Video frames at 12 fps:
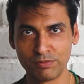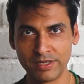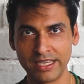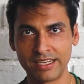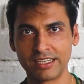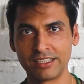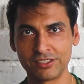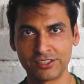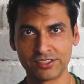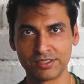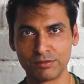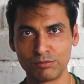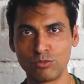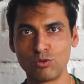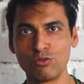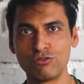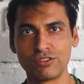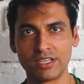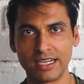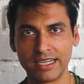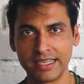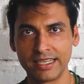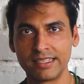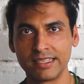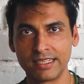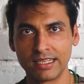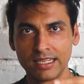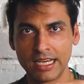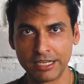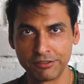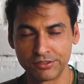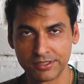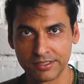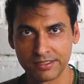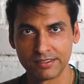make us move ahead in our lives?